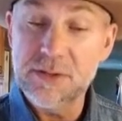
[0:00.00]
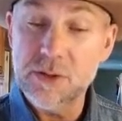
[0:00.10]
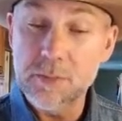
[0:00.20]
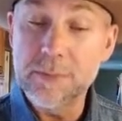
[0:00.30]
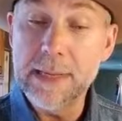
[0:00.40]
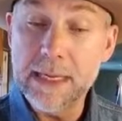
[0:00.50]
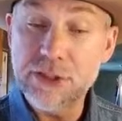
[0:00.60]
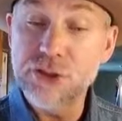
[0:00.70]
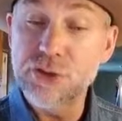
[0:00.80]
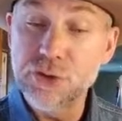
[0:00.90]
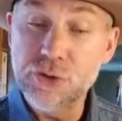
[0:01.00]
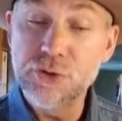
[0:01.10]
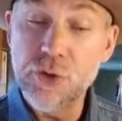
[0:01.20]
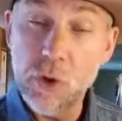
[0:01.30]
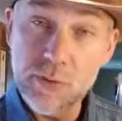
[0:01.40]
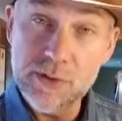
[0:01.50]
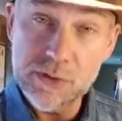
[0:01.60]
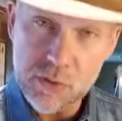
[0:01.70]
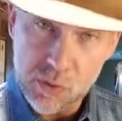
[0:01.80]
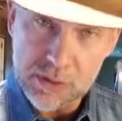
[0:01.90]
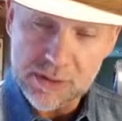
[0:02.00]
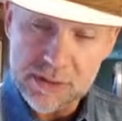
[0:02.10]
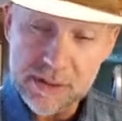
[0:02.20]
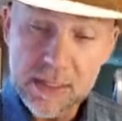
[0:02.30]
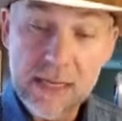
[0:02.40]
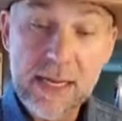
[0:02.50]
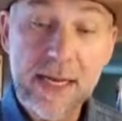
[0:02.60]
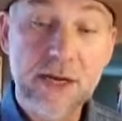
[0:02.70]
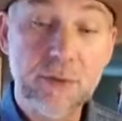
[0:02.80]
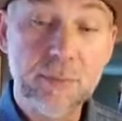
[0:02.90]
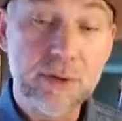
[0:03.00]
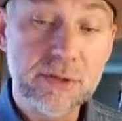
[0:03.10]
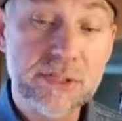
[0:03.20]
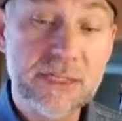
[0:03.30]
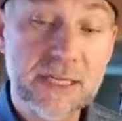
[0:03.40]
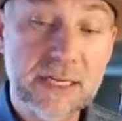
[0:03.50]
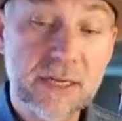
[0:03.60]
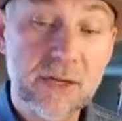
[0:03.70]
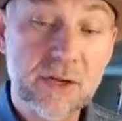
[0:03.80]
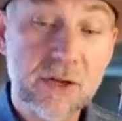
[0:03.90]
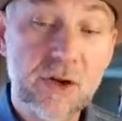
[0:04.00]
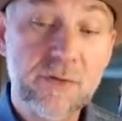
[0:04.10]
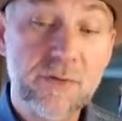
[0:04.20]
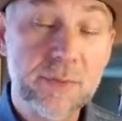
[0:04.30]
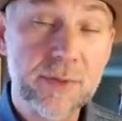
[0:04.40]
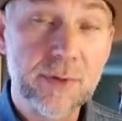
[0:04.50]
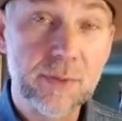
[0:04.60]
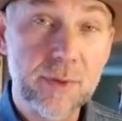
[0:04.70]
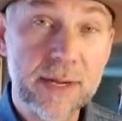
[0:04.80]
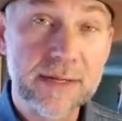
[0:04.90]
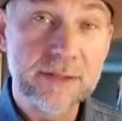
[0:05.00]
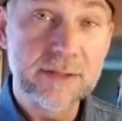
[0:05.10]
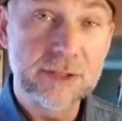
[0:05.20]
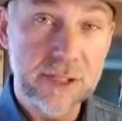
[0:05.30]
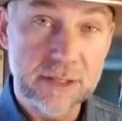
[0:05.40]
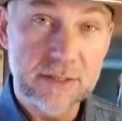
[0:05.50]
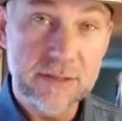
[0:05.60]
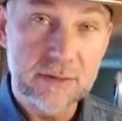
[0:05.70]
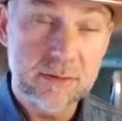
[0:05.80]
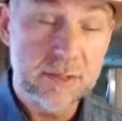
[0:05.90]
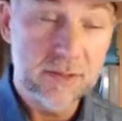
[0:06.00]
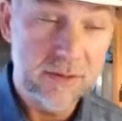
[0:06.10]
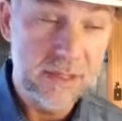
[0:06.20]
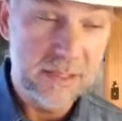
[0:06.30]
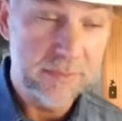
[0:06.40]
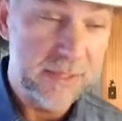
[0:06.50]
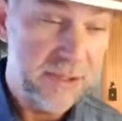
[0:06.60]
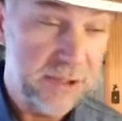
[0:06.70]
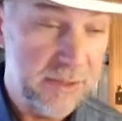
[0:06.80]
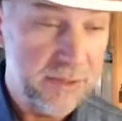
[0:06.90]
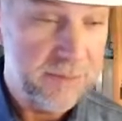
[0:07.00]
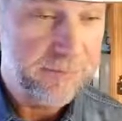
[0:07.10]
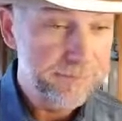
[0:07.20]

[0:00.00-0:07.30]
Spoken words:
So make sure you know the source and are purchasing from the right genus or the species.